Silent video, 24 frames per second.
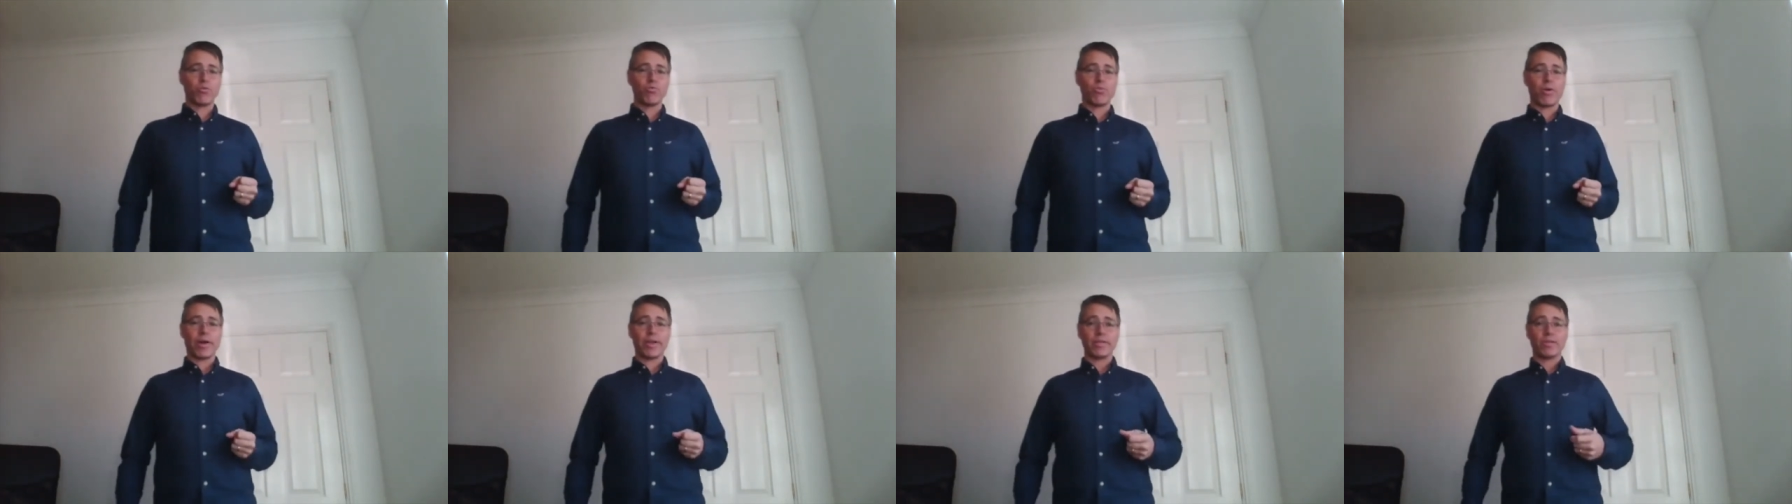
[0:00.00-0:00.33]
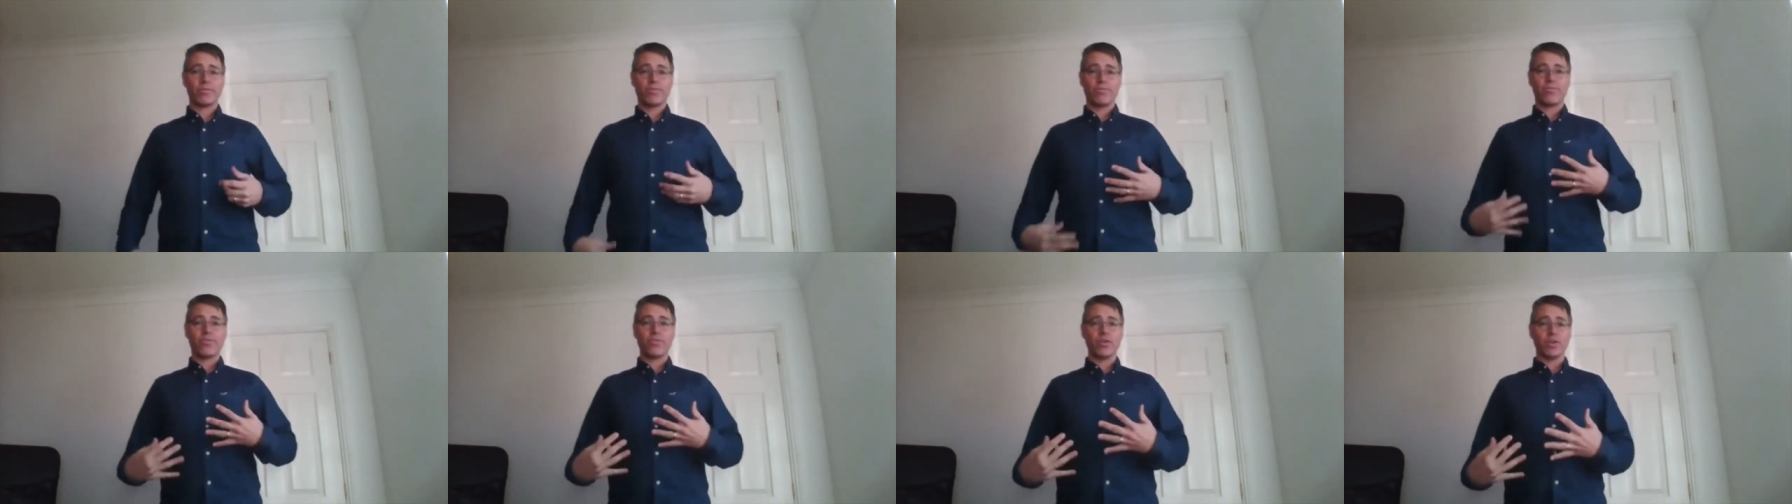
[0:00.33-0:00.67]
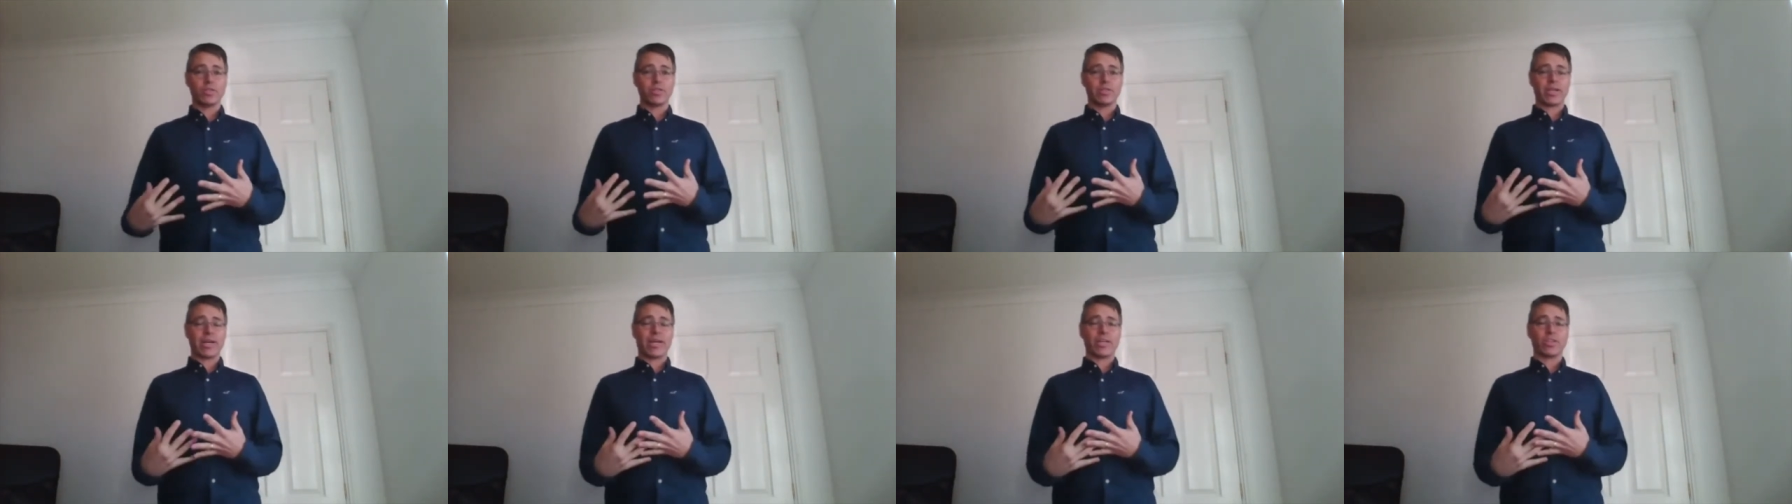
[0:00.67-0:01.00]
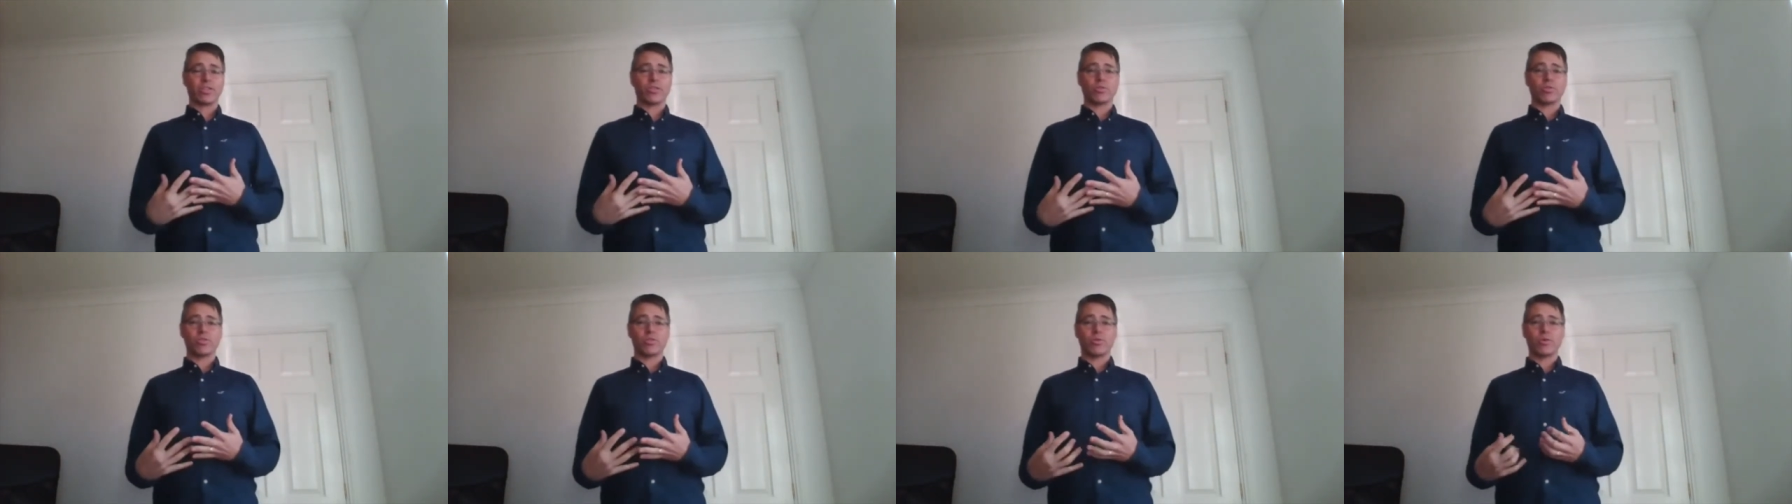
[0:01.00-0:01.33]
right foot as
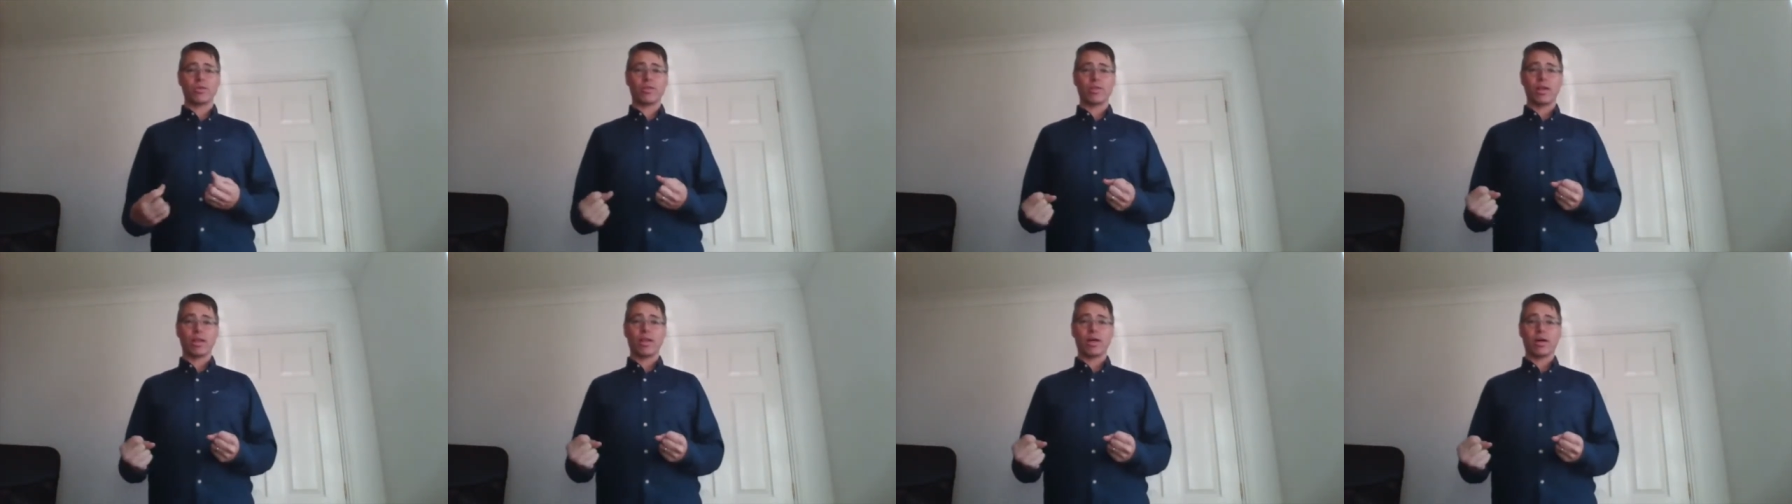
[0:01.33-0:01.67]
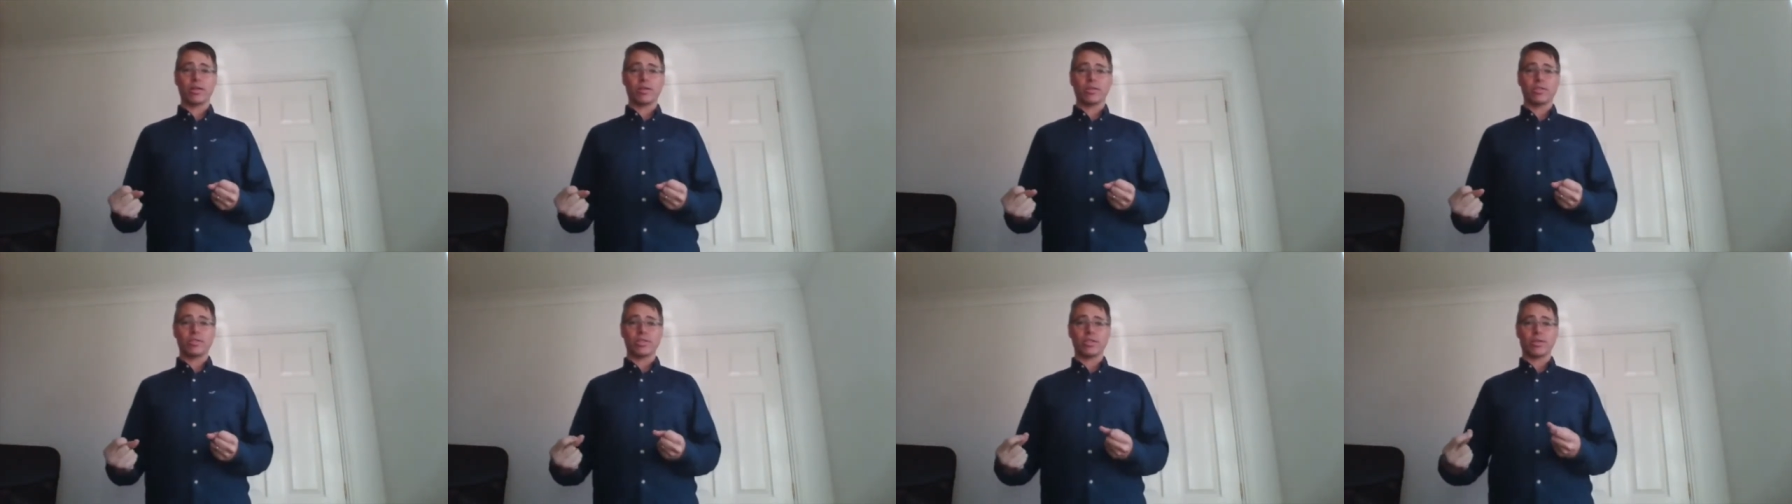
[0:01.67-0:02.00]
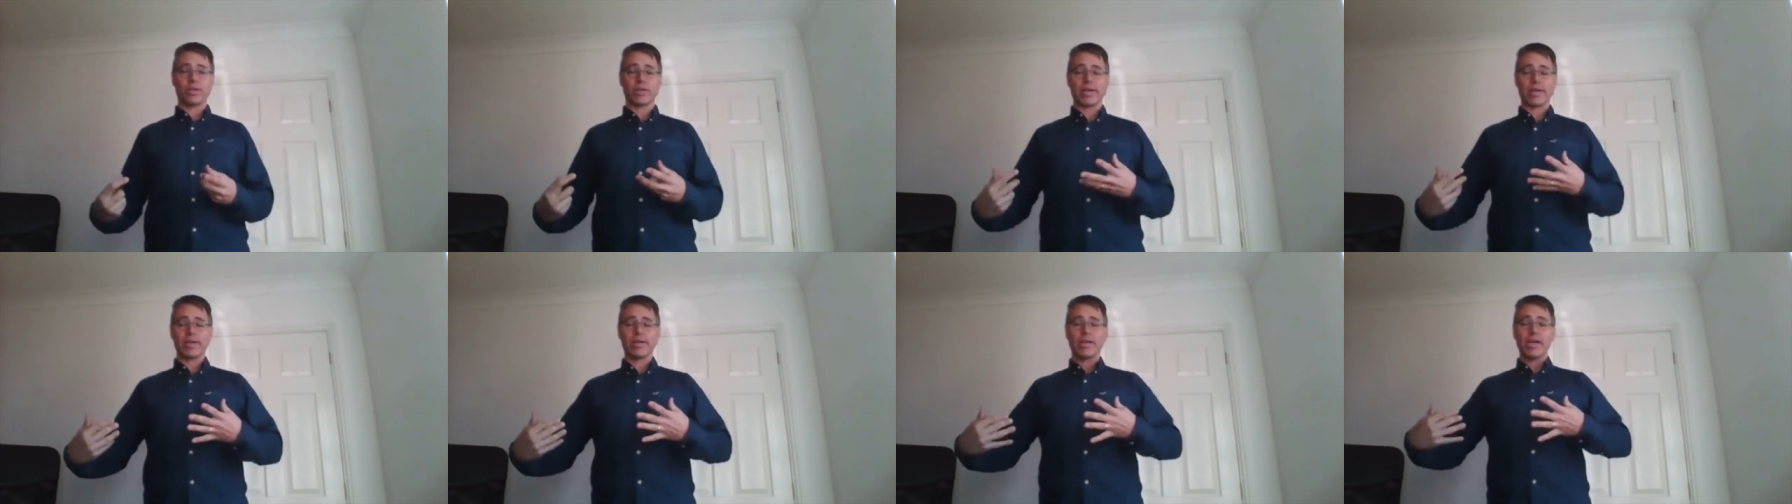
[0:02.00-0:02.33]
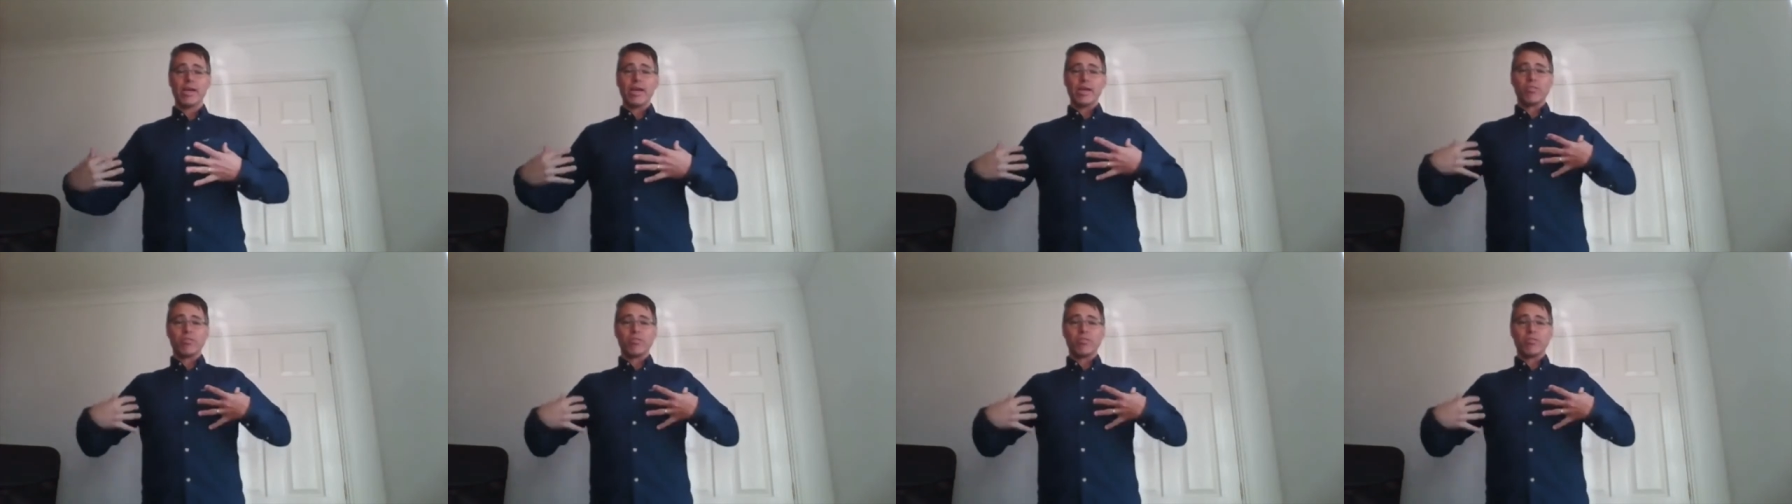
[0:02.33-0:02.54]
you're doing the lunge, okay?